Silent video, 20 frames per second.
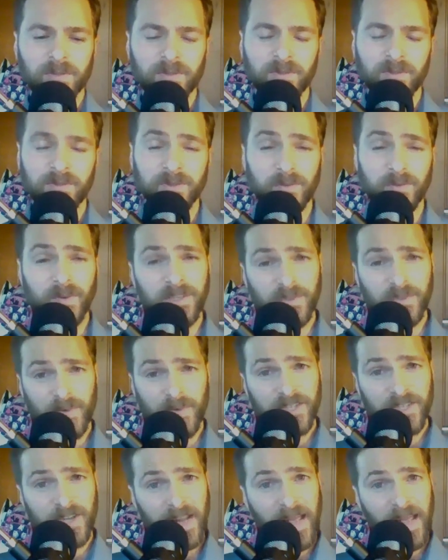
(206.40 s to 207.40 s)
the
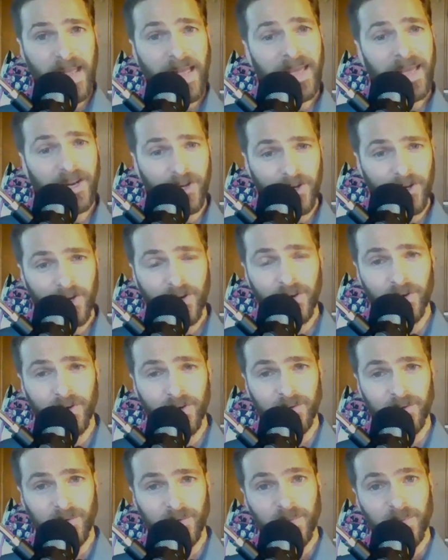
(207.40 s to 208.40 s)
resurrection had
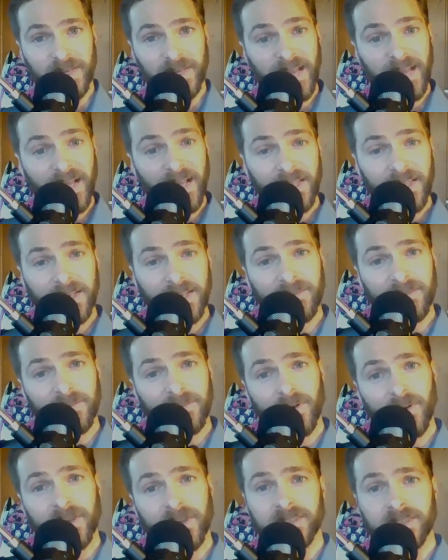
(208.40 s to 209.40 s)
occurred. The reality of
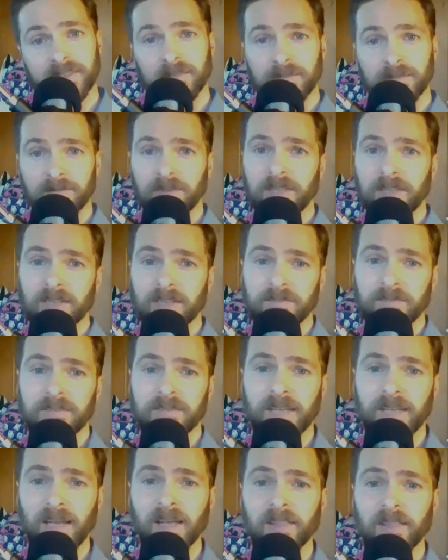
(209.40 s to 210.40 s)
Christ's defeat
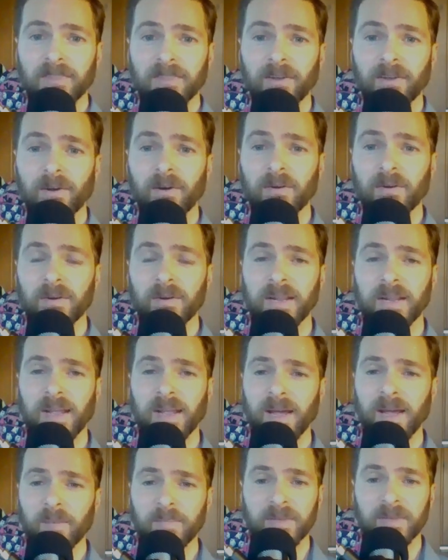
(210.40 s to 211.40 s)
of death had already
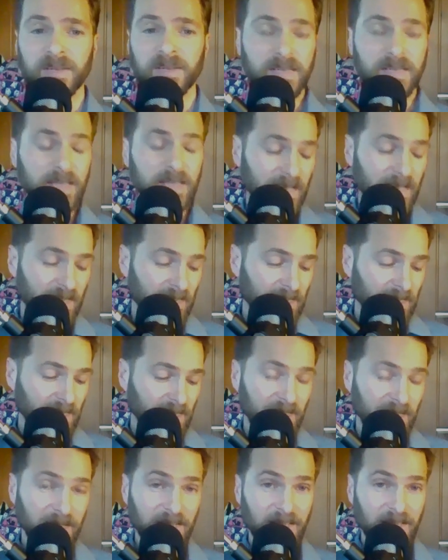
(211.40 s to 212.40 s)
happened, and yet
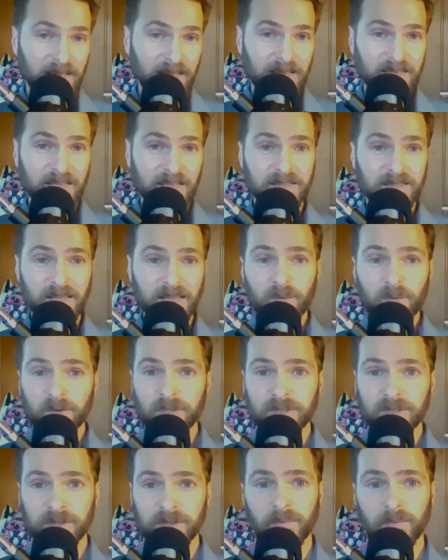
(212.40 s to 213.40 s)
they were
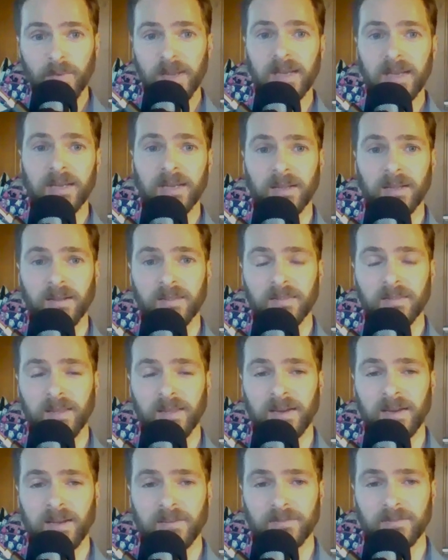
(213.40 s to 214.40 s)
still waiting
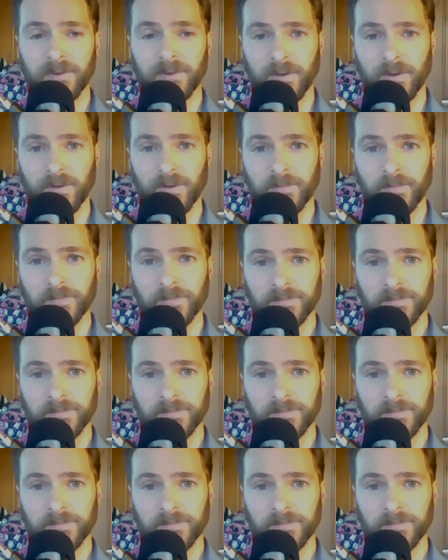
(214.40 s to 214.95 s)
that afternoon.